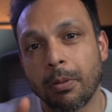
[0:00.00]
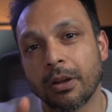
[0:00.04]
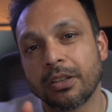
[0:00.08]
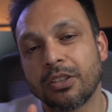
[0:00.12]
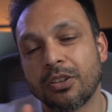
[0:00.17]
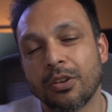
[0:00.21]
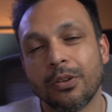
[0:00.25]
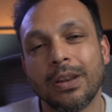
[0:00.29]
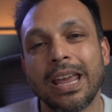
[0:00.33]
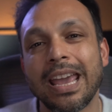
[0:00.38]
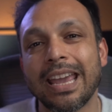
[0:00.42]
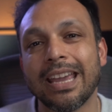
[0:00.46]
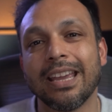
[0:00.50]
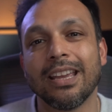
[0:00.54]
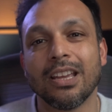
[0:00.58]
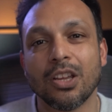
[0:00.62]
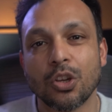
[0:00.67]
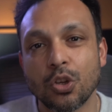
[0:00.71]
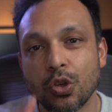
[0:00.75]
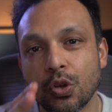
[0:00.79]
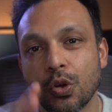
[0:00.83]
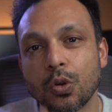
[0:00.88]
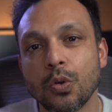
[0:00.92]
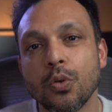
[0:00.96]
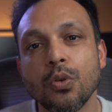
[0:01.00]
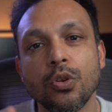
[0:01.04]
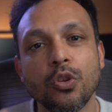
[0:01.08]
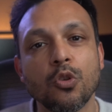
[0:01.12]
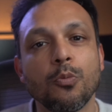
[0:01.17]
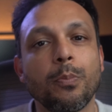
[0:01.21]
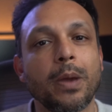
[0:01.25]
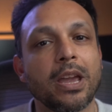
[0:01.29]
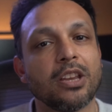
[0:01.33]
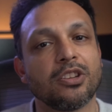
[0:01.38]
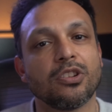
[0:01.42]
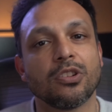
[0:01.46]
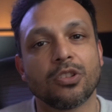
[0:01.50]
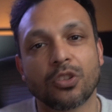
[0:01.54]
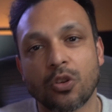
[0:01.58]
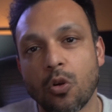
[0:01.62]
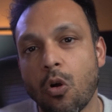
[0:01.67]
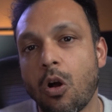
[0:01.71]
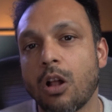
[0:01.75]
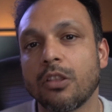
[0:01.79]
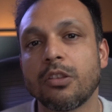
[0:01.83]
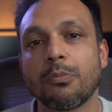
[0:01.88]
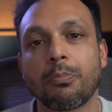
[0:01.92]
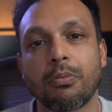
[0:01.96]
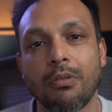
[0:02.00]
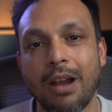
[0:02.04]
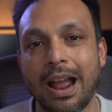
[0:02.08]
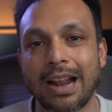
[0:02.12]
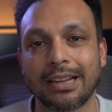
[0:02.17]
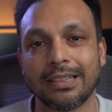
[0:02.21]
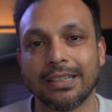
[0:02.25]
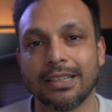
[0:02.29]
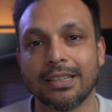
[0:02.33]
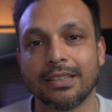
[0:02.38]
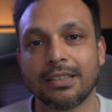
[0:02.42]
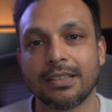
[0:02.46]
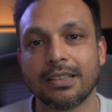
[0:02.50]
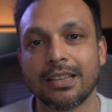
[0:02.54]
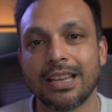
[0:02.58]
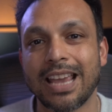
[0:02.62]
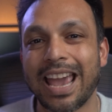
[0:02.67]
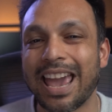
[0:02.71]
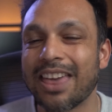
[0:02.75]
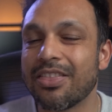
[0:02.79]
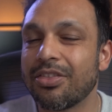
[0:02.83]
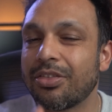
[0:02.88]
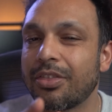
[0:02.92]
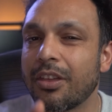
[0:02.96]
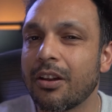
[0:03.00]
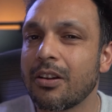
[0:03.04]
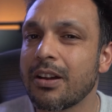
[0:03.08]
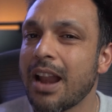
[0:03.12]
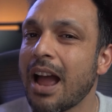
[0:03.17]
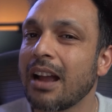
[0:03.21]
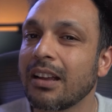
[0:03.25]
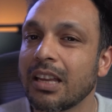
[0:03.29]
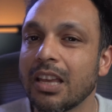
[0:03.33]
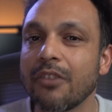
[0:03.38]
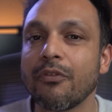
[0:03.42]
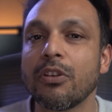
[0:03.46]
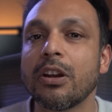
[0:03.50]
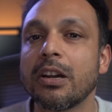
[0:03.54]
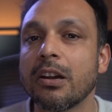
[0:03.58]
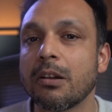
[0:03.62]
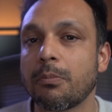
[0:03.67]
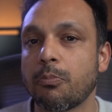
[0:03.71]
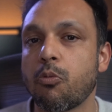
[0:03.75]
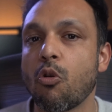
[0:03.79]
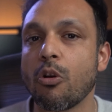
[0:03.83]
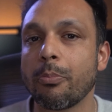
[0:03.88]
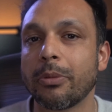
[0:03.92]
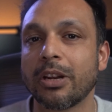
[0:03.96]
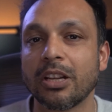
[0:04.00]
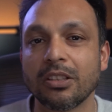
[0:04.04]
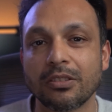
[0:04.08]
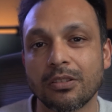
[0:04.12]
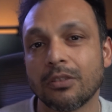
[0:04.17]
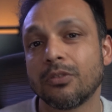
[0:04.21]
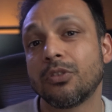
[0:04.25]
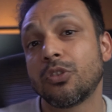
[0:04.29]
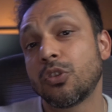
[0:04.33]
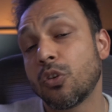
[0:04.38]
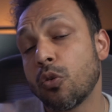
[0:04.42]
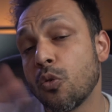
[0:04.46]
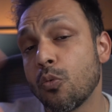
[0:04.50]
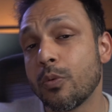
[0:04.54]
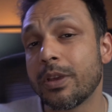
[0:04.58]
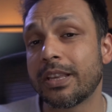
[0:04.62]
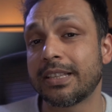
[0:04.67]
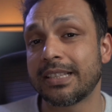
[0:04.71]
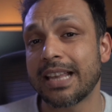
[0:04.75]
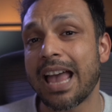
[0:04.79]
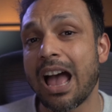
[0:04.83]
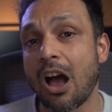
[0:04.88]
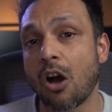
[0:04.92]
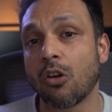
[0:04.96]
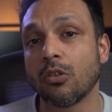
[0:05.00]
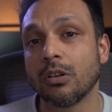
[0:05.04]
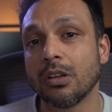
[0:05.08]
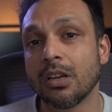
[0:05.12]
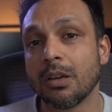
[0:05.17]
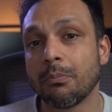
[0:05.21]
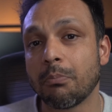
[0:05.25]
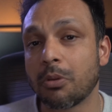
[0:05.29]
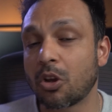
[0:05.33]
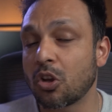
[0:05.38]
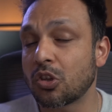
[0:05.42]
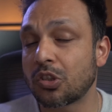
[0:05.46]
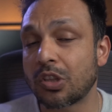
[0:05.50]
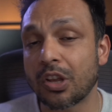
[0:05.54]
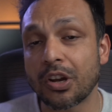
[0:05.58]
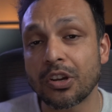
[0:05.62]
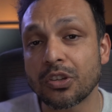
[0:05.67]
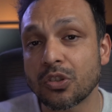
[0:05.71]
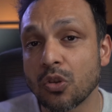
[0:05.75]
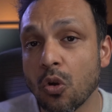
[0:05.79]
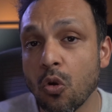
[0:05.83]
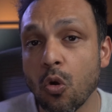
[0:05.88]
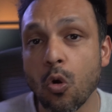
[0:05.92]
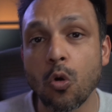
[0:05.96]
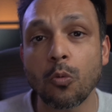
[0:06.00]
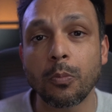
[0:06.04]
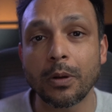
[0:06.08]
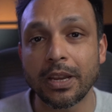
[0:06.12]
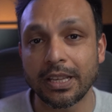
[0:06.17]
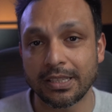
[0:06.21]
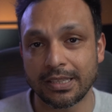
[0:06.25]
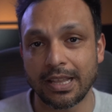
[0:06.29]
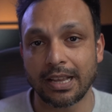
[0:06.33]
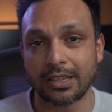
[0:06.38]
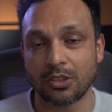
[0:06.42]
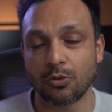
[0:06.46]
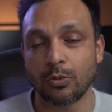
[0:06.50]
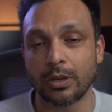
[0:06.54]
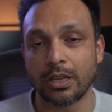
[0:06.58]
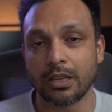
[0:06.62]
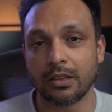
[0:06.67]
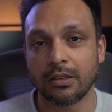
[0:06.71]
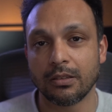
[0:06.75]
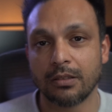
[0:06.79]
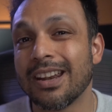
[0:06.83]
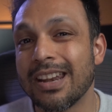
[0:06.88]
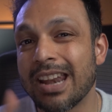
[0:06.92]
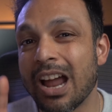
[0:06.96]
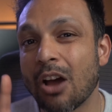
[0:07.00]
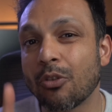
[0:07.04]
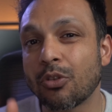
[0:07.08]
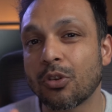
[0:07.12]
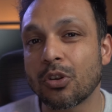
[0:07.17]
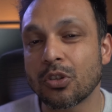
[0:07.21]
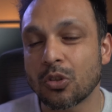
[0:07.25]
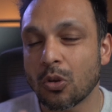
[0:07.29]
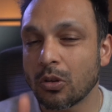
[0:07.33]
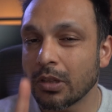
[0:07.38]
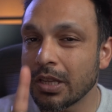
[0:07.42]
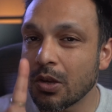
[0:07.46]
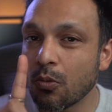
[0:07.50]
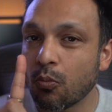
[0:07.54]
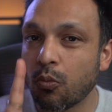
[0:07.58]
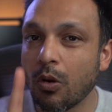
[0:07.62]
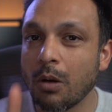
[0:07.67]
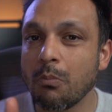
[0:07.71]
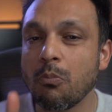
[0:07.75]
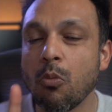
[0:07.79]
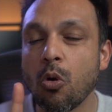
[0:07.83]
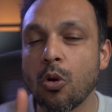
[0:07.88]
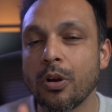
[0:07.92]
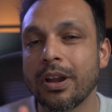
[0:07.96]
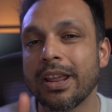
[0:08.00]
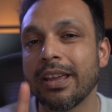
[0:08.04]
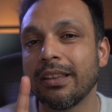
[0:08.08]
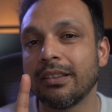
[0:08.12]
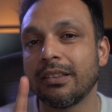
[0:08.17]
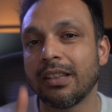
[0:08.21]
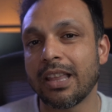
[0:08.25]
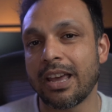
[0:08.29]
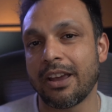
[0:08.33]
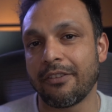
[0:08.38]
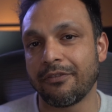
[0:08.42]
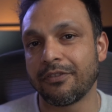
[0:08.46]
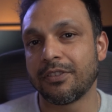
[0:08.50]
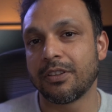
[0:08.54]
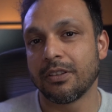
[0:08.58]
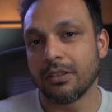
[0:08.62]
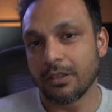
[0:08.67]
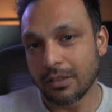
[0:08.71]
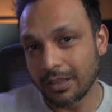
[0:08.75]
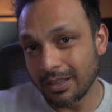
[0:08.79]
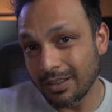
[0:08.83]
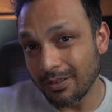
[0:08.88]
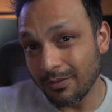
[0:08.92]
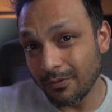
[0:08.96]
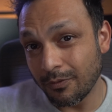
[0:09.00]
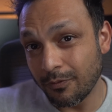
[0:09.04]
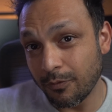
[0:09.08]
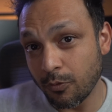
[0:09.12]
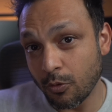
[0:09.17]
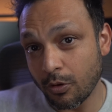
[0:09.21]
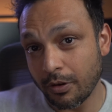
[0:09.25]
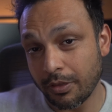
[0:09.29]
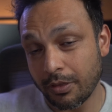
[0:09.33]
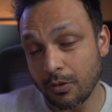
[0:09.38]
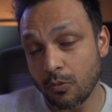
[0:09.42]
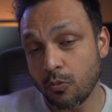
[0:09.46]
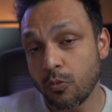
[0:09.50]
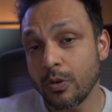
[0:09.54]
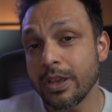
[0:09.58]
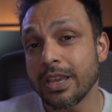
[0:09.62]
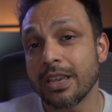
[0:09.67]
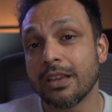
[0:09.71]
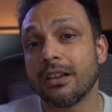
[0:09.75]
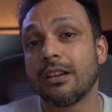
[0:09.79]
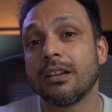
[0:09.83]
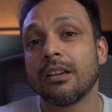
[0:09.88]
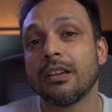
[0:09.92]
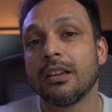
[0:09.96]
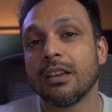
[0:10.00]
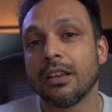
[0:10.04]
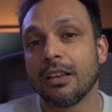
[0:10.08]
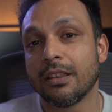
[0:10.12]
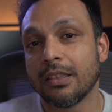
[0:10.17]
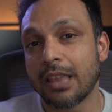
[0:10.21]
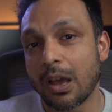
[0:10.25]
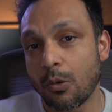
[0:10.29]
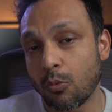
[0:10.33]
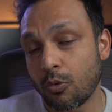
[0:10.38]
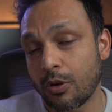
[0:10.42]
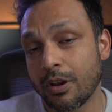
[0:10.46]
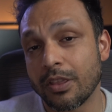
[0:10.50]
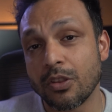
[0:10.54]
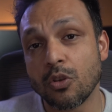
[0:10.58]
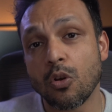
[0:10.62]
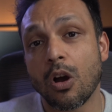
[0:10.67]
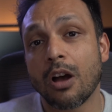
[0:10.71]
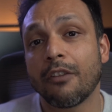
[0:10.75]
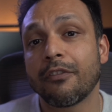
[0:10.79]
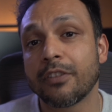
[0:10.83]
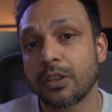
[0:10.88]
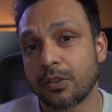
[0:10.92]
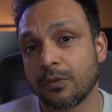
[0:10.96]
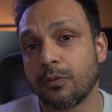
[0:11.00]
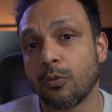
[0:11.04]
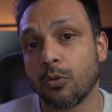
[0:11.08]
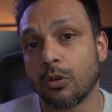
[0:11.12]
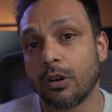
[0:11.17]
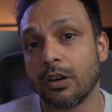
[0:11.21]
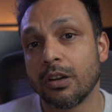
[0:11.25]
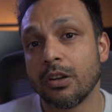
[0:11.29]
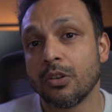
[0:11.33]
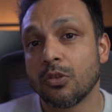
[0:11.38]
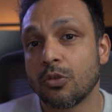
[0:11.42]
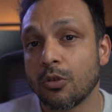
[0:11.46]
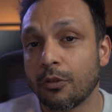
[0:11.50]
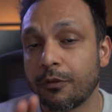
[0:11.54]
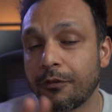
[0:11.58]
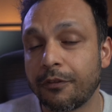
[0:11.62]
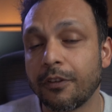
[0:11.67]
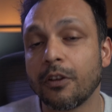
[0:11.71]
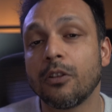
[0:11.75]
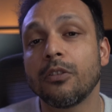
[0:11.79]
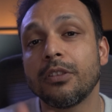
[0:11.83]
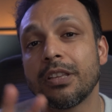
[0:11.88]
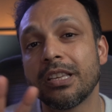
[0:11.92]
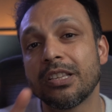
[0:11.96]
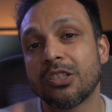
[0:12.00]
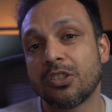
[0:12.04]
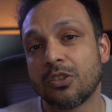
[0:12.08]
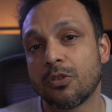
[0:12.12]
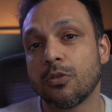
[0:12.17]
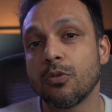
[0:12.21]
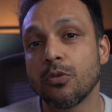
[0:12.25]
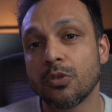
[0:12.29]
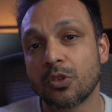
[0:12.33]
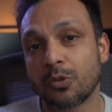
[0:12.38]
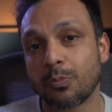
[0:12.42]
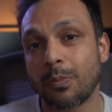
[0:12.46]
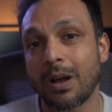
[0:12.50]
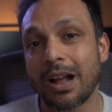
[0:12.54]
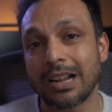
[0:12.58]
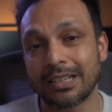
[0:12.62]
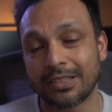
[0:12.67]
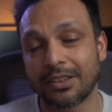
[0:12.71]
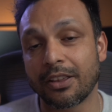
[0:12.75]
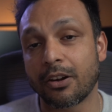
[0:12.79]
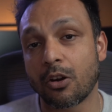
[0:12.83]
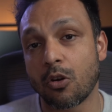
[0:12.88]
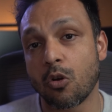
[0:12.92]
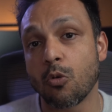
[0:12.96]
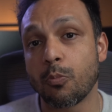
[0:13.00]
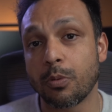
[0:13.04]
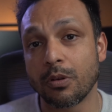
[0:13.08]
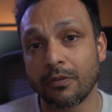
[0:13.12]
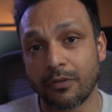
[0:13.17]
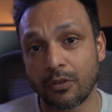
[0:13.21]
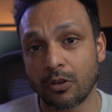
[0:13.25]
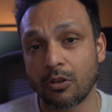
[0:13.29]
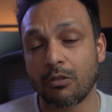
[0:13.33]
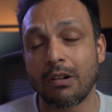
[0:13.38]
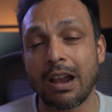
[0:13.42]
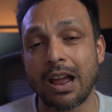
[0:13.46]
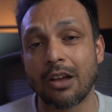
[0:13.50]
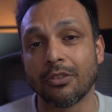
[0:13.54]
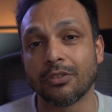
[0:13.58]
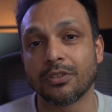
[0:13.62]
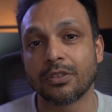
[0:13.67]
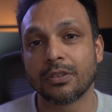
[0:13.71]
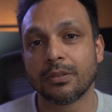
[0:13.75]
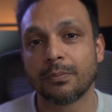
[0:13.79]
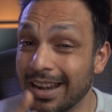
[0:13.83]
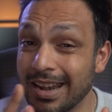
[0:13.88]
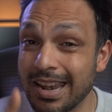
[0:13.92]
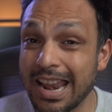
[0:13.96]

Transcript: But today, 2 new patients call the practice, and they're not given an appointment until 2 weeks out because there's no openings next week. Now there's only 1 more day left for the week that we're in the office for to fill these 2 spots that are open for crowns.